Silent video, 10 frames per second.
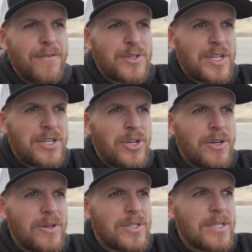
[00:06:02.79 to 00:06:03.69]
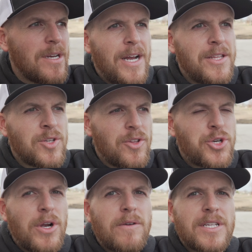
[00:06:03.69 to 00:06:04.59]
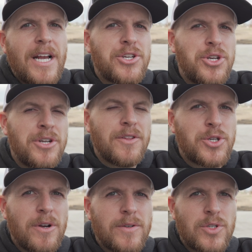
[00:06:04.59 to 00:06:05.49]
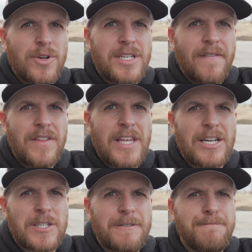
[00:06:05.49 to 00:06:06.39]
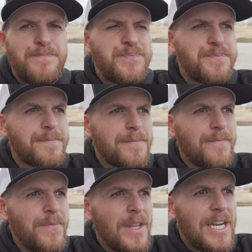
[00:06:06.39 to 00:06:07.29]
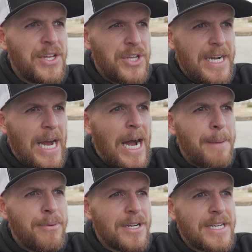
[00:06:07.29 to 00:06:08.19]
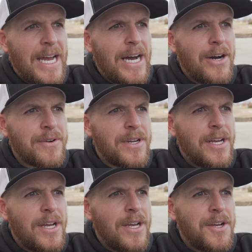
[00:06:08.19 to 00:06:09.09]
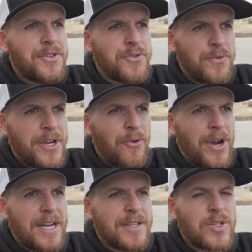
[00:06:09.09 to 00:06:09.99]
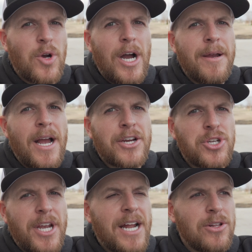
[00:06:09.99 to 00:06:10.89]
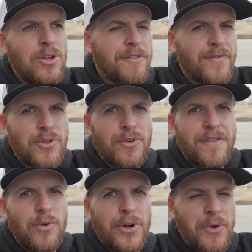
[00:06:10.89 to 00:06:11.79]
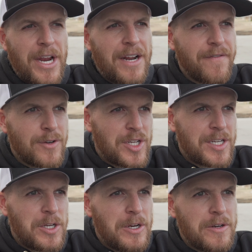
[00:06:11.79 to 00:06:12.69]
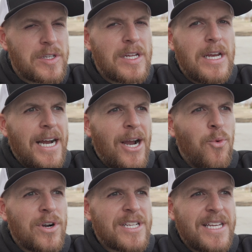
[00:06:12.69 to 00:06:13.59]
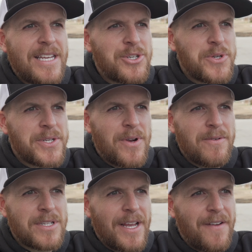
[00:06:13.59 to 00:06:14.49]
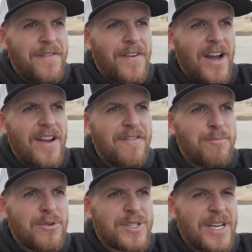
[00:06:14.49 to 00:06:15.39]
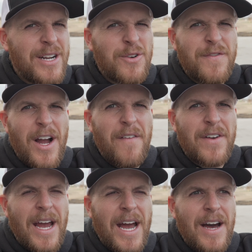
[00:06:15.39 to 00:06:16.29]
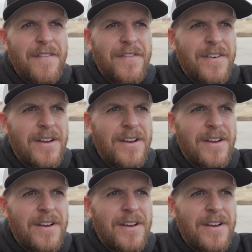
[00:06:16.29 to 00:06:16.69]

for six years. So the truck was actually, you know, the truck was thirty-seven thousand, and then I put down three grand. So I actually had a loan for thirty-four grand for six years. I want to say the interest rate was like five percent or five and a half.